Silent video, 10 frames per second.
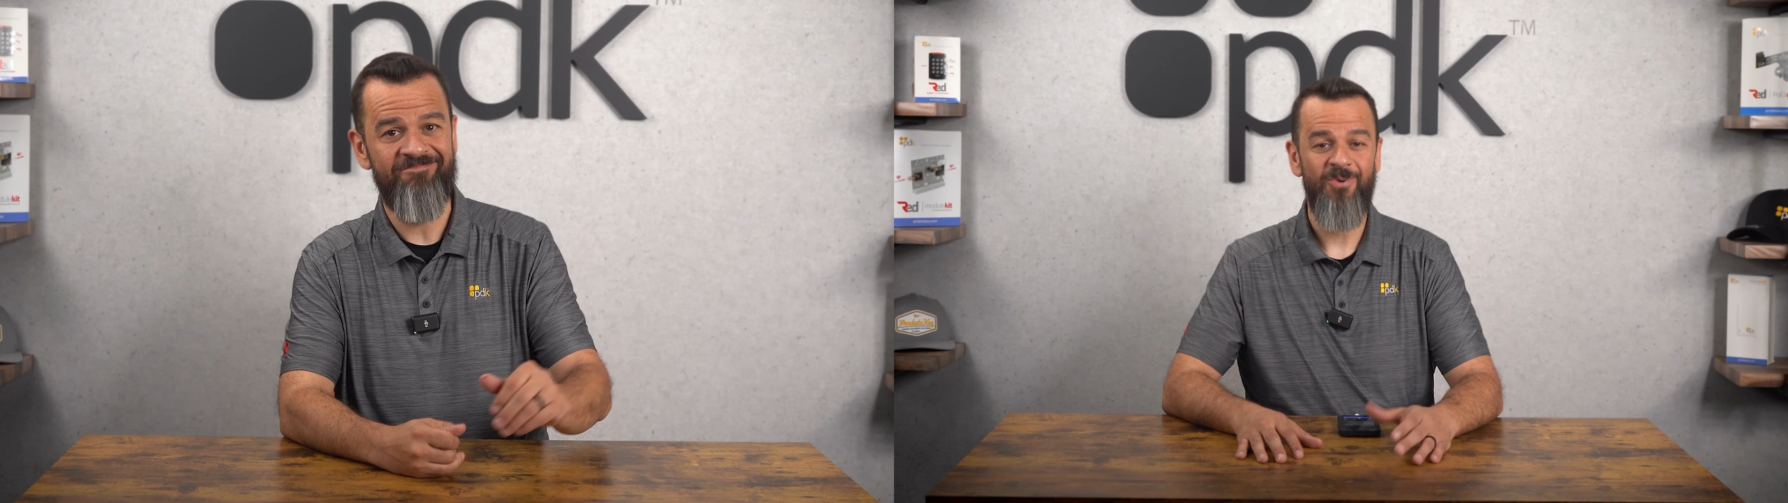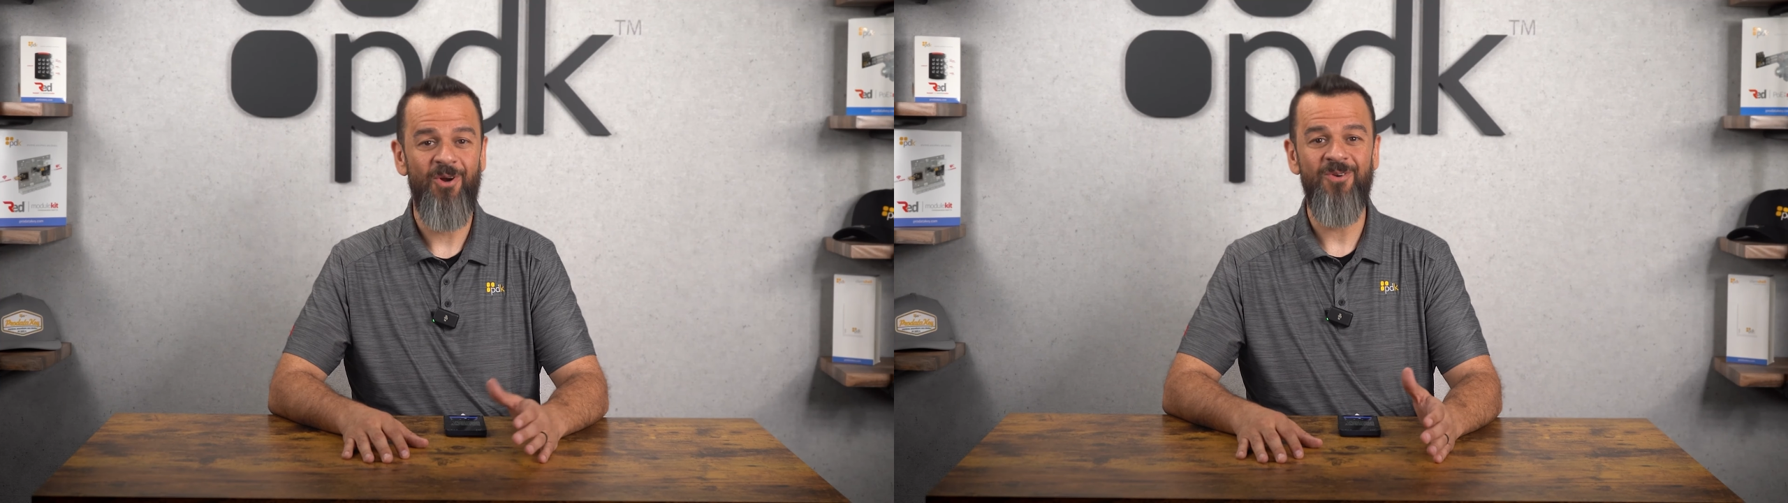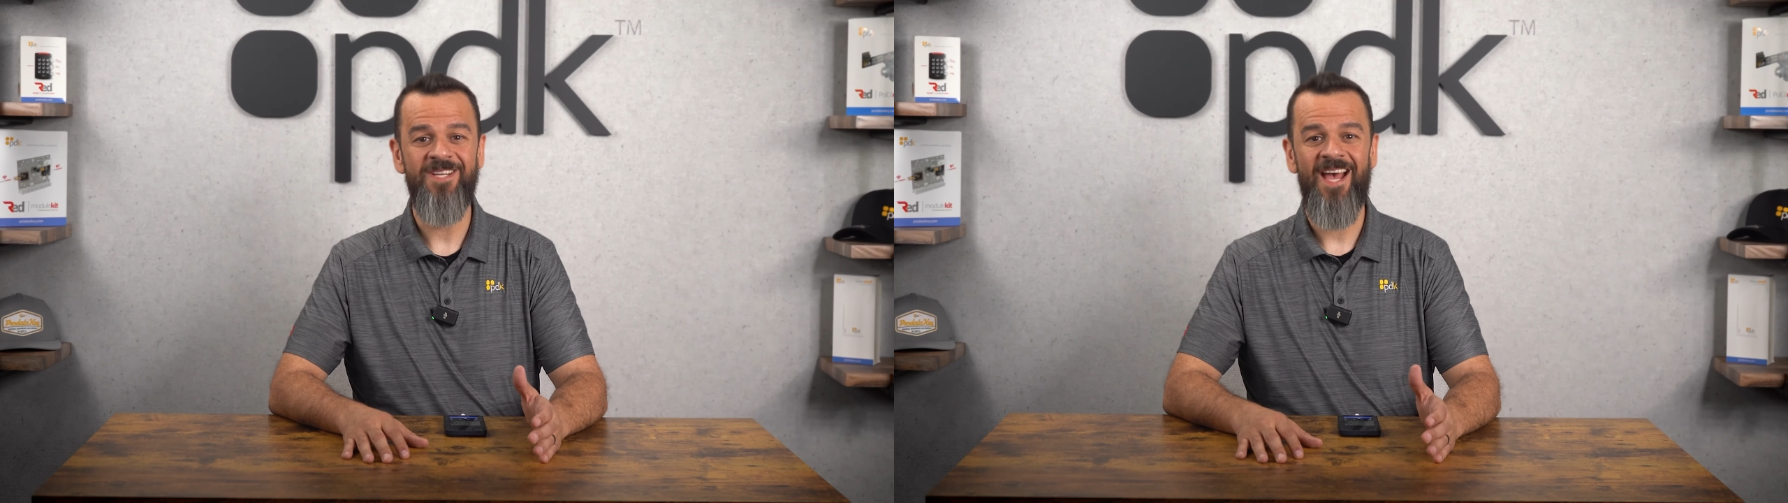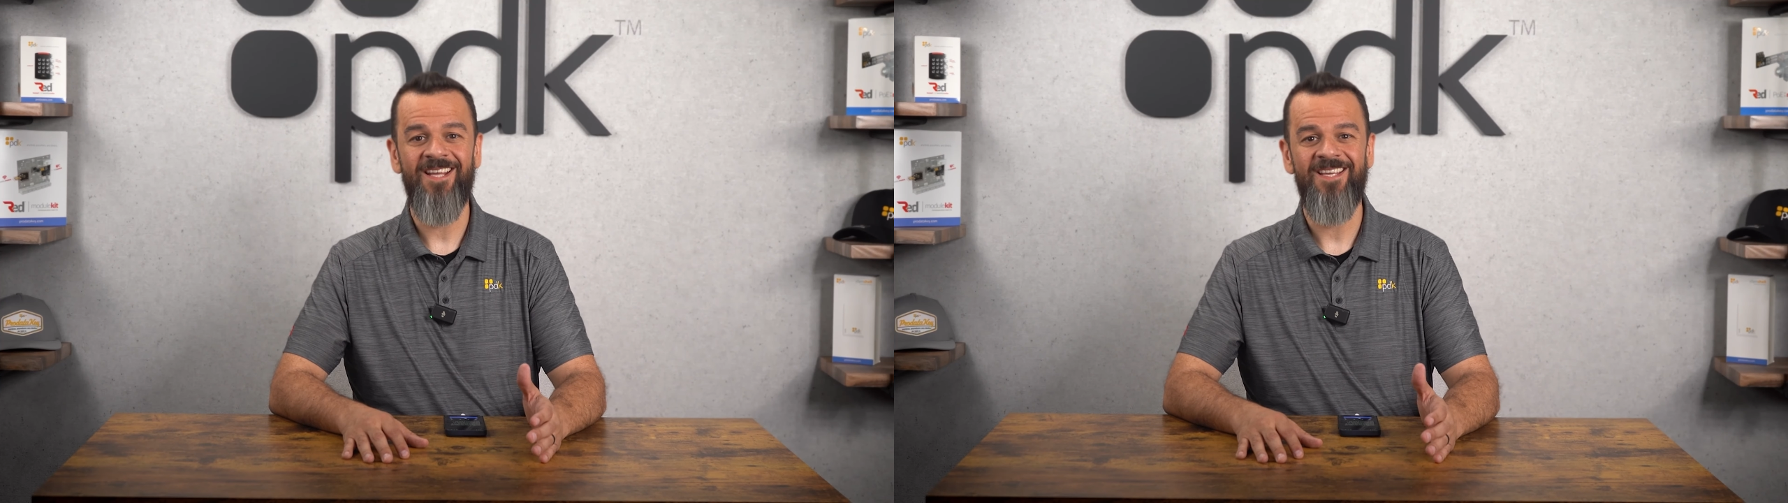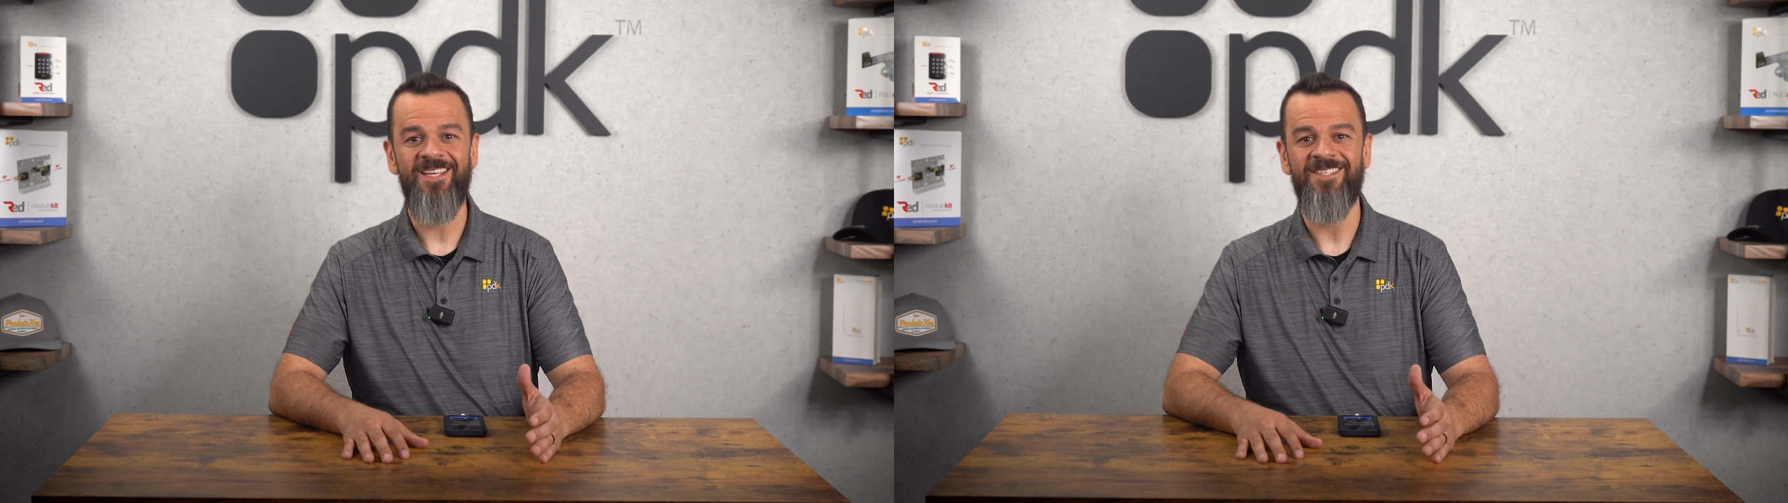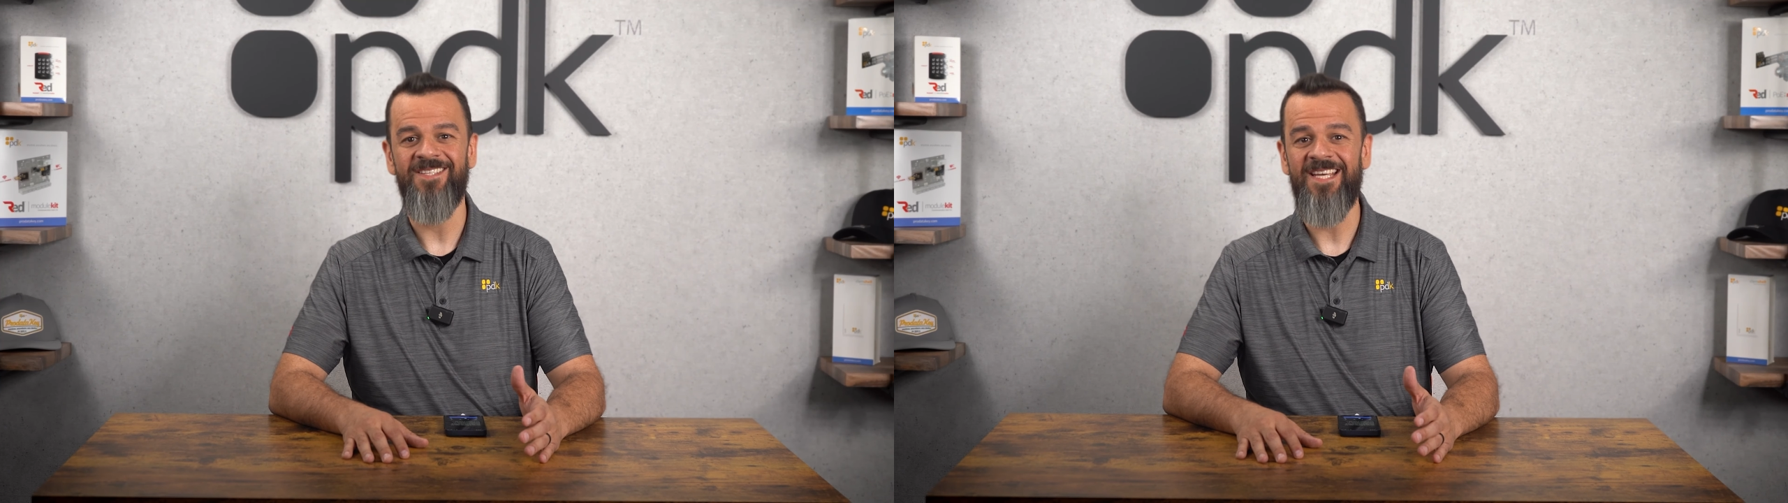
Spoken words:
ProdataKey is